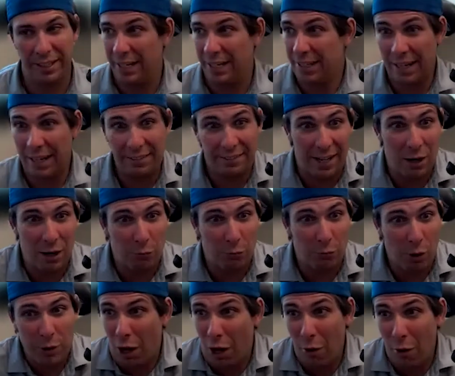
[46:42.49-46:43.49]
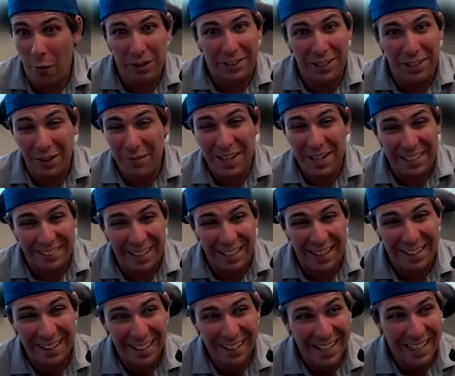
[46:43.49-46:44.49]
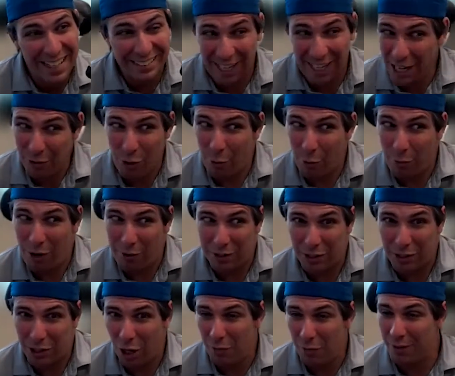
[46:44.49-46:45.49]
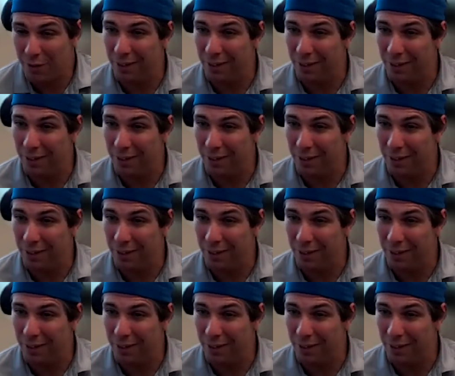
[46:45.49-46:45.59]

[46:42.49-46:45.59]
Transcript: And that's kind of where we are with COVID. It's kind, of, it's kind of where we are with COVID.